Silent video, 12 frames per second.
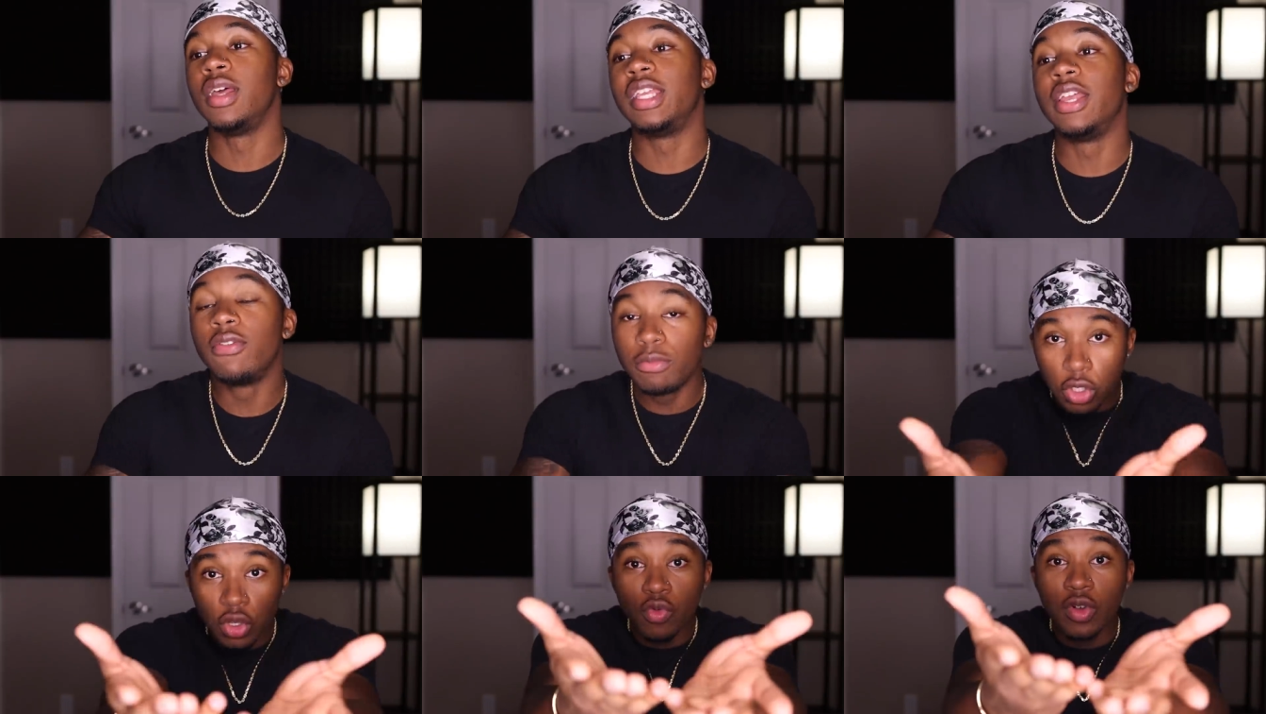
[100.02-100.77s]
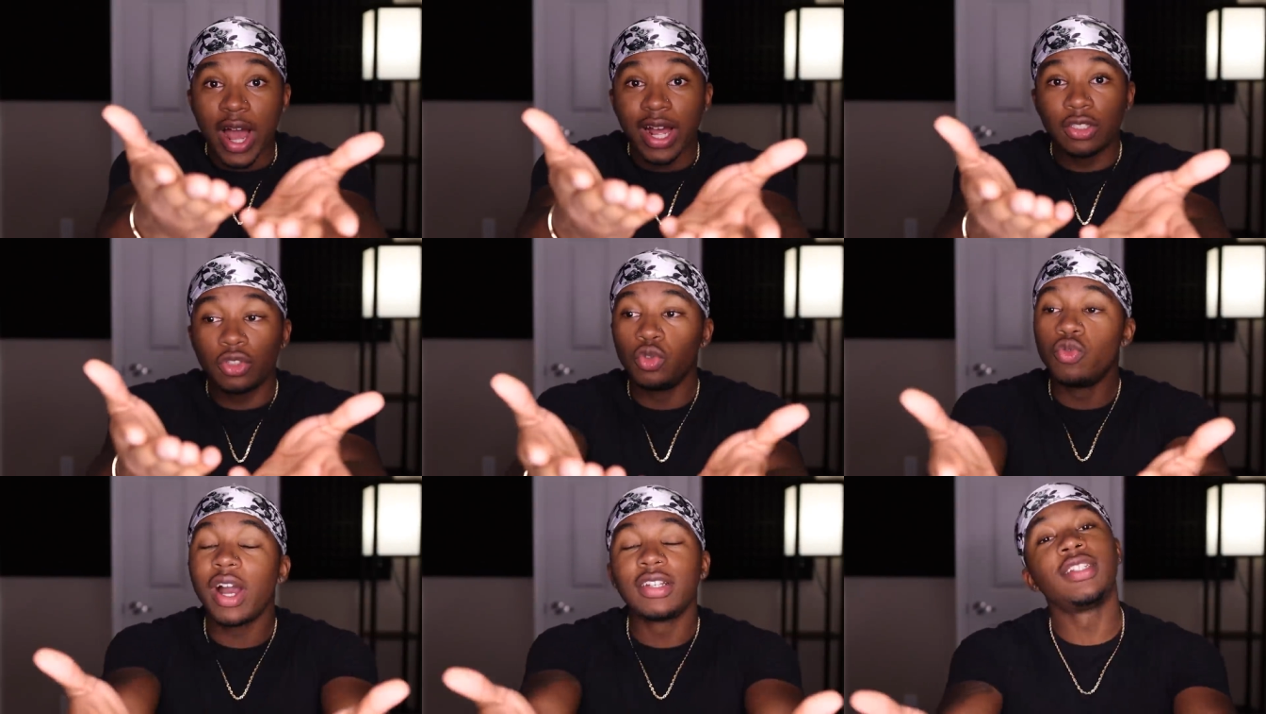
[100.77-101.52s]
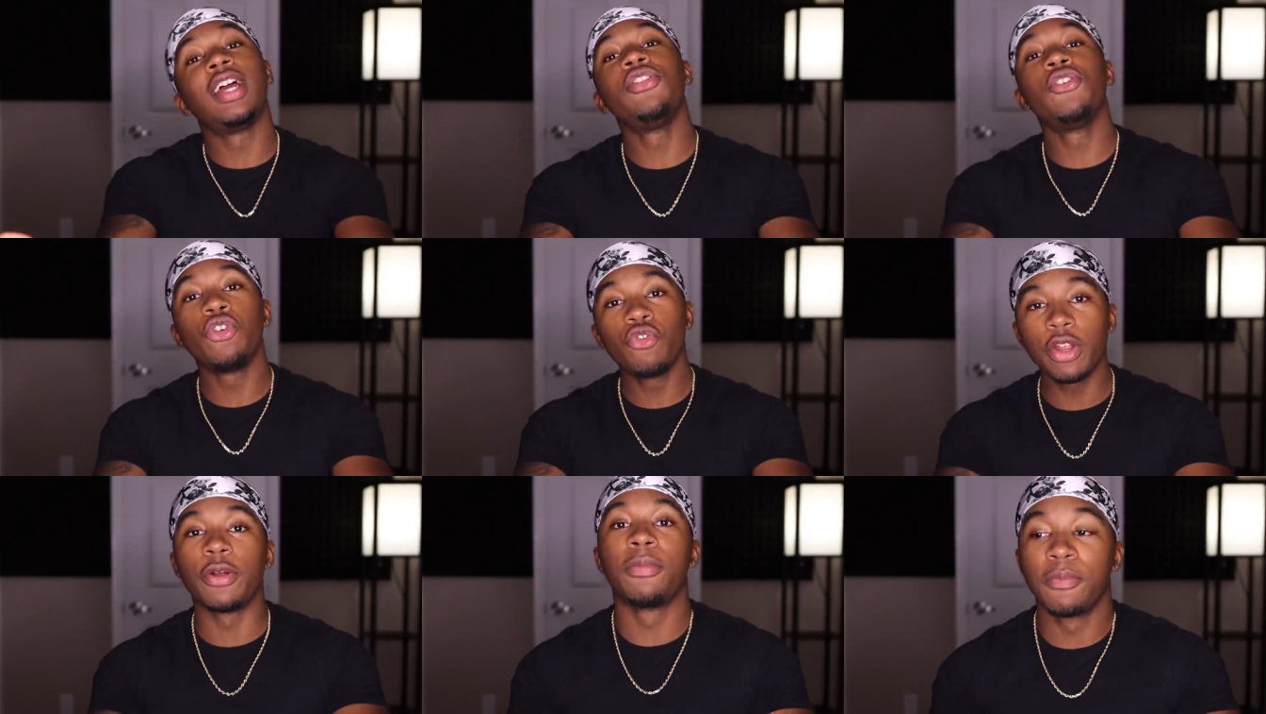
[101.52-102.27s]
and give them to you guys so you guys can end their
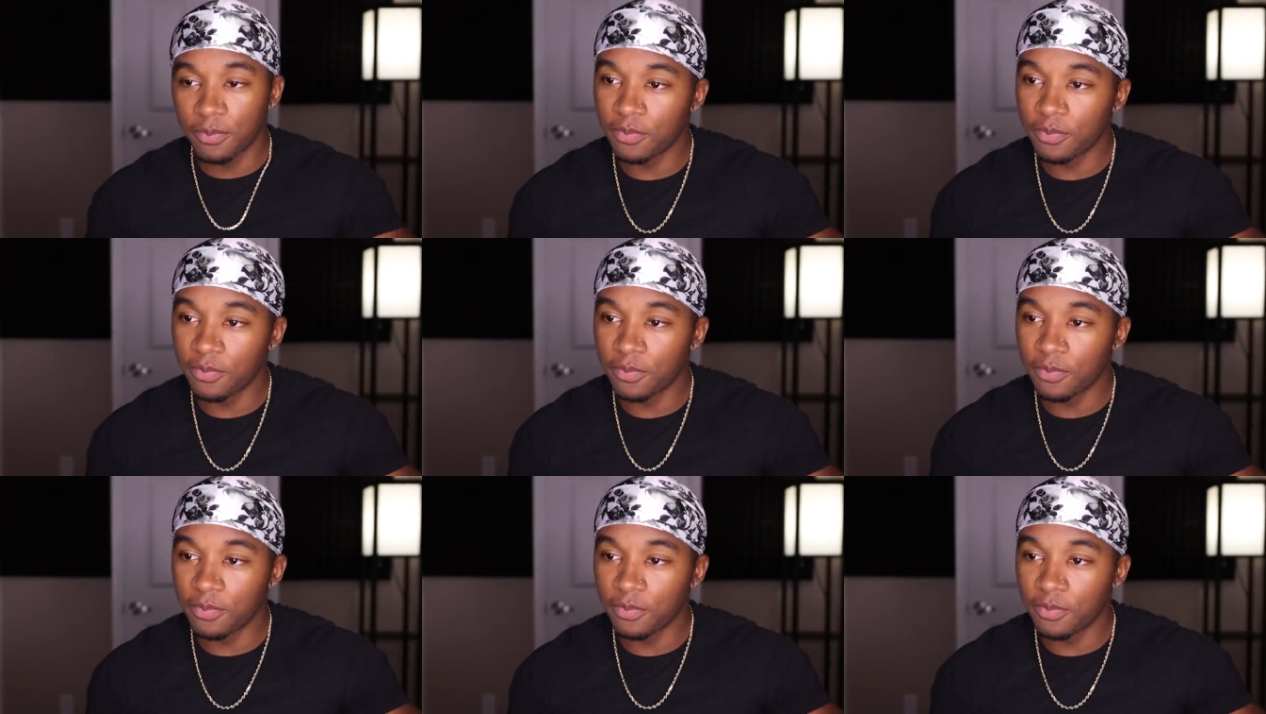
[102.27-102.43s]
career.